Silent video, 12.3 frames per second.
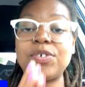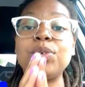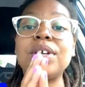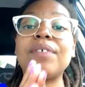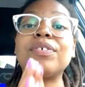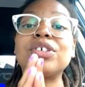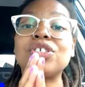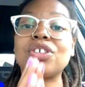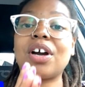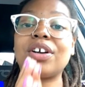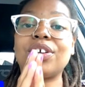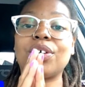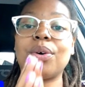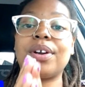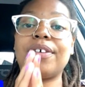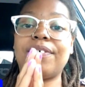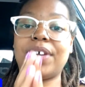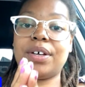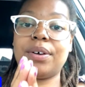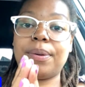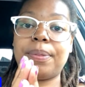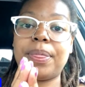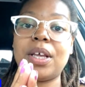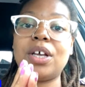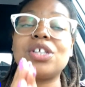If you never start, you're going to
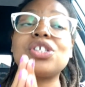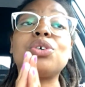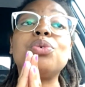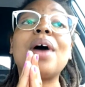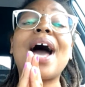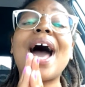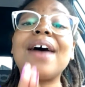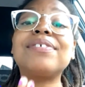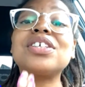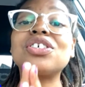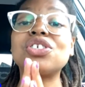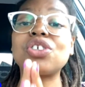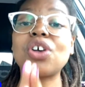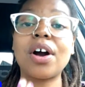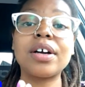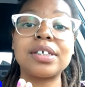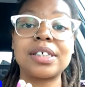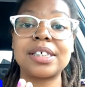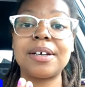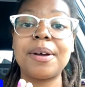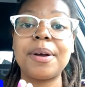fail. So you have to start.